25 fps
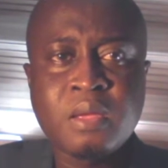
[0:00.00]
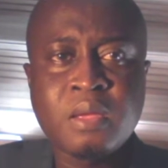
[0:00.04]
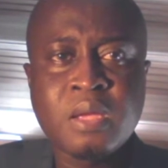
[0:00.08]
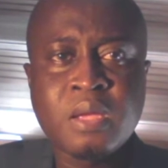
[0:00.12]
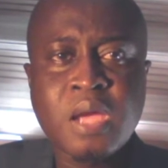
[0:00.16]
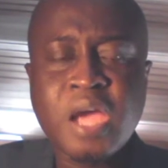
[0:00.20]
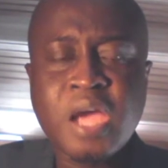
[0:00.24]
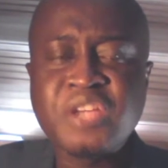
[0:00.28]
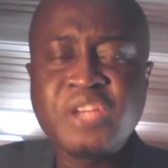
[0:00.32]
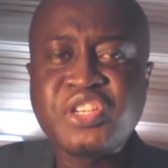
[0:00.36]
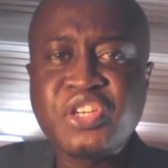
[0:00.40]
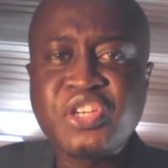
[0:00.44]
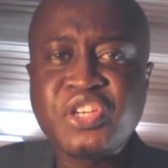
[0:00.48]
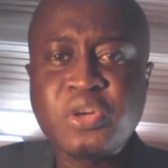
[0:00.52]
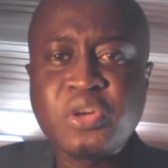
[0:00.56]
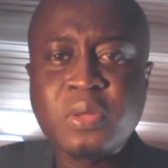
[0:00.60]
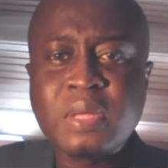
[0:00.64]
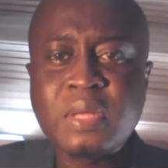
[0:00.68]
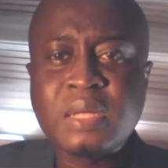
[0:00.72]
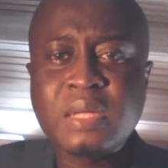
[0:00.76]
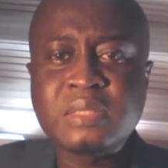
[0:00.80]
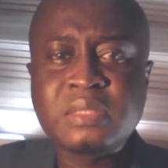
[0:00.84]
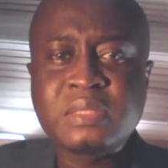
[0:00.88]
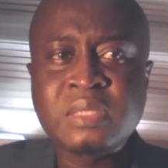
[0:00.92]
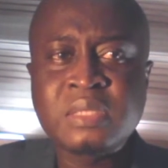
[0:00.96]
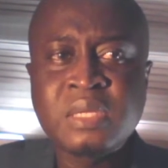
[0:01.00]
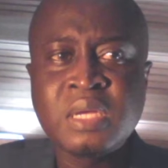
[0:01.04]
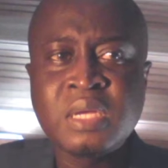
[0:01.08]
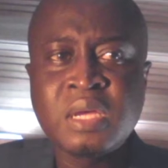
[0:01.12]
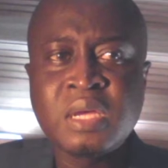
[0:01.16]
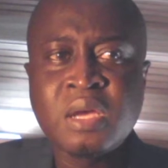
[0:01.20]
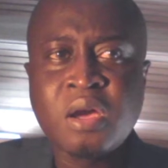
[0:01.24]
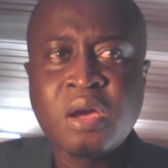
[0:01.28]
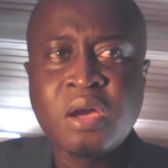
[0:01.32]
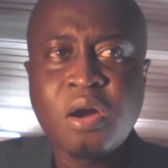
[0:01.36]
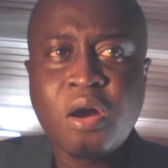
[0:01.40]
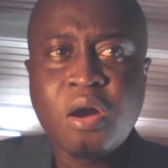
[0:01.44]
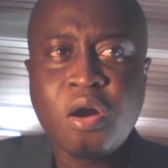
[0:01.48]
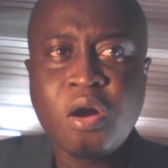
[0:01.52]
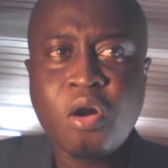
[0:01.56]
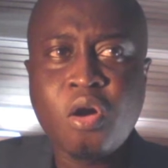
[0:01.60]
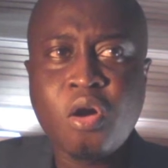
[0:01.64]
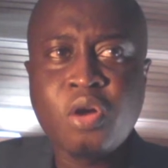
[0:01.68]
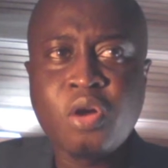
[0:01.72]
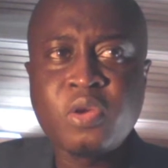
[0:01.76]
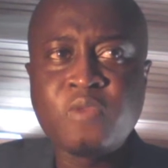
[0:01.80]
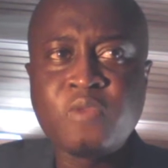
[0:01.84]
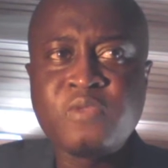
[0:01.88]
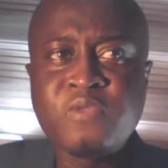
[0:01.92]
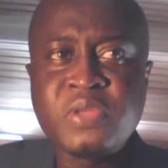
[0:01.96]
Ensure that all
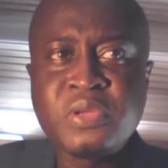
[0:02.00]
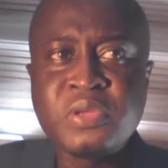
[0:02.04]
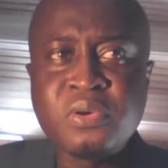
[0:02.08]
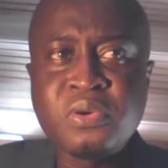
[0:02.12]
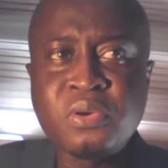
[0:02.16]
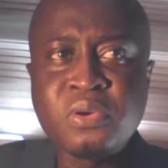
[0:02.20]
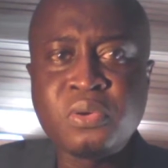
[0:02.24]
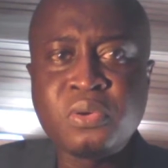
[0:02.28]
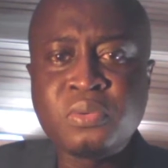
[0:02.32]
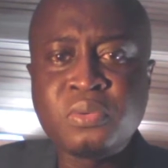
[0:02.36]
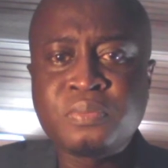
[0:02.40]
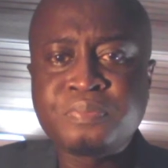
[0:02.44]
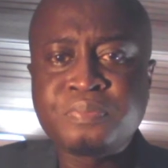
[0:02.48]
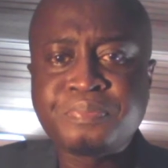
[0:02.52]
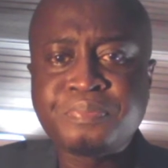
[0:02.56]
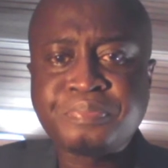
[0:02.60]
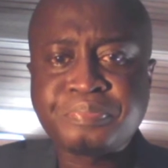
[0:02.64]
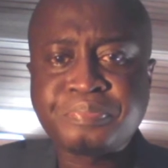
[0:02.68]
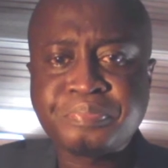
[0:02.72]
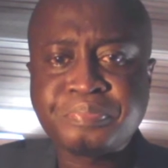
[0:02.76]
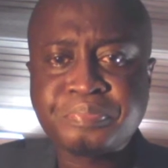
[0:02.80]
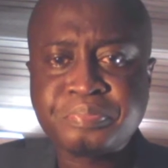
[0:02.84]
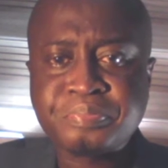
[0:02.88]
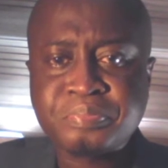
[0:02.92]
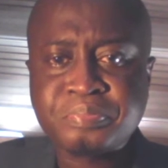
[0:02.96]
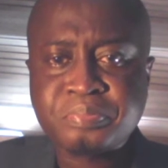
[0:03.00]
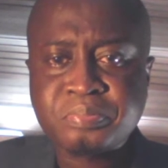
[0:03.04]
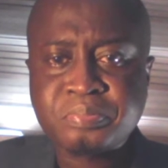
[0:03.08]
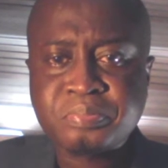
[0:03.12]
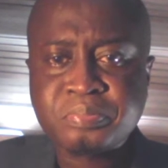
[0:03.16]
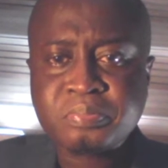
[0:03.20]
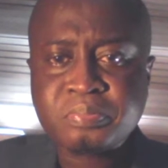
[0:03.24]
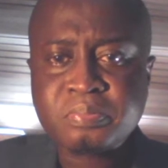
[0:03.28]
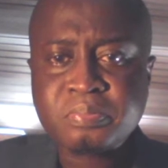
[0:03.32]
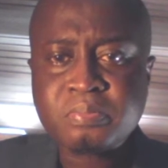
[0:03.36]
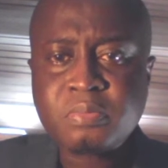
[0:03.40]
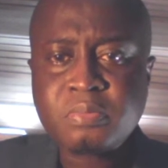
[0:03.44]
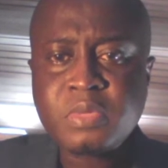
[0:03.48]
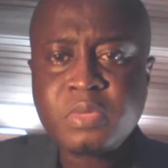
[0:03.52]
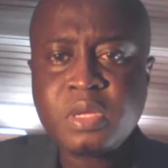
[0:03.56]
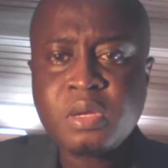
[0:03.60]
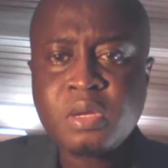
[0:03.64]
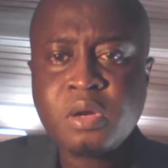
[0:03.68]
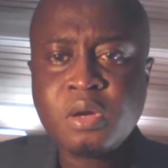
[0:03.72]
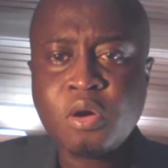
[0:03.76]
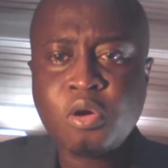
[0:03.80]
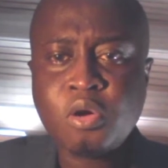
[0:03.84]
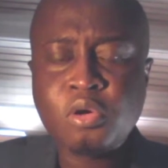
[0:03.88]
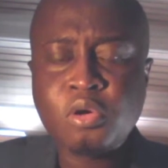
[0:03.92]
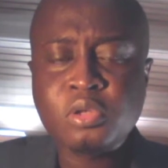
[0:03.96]
your video
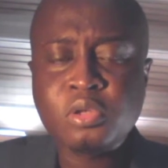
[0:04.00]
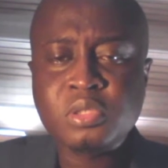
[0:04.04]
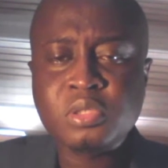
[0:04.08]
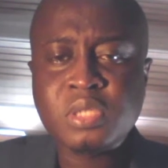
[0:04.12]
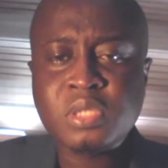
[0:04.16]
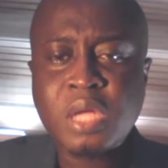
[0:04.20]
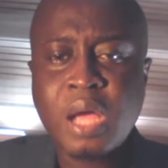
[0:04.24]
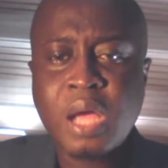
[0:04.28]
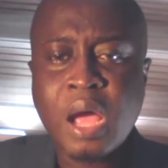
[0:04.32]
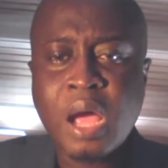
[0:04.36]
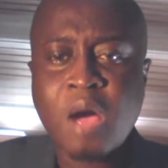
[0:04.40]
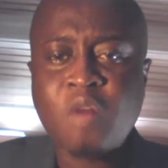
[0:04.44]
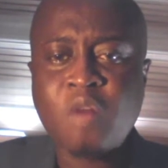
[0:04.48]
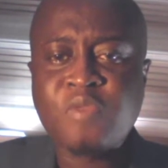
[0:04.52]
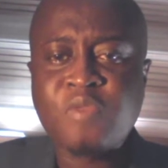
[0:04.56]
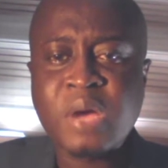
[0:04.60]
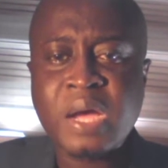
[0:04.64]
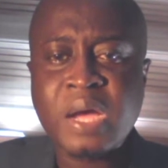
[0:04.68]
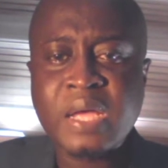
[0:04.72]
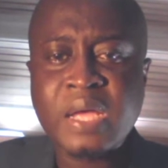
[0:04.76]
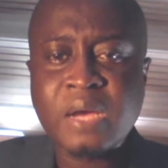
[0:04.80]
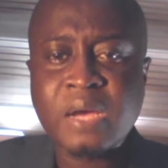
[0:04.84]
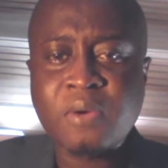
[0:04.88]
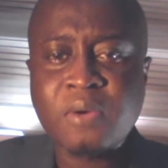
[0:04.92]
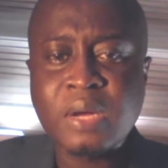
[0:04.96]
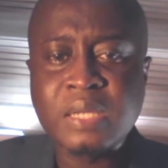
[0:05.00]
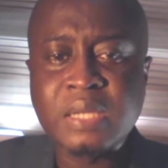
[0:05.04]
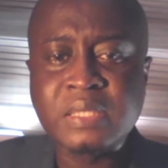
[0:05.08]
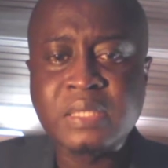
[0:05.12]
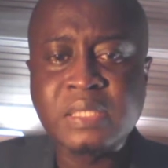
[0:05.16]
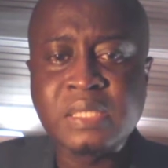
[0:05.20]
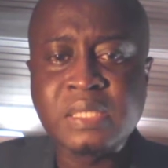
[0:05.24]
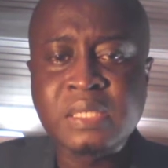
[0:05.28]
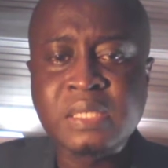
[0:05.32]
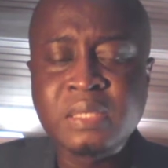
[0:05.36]
calls are of a higher quality.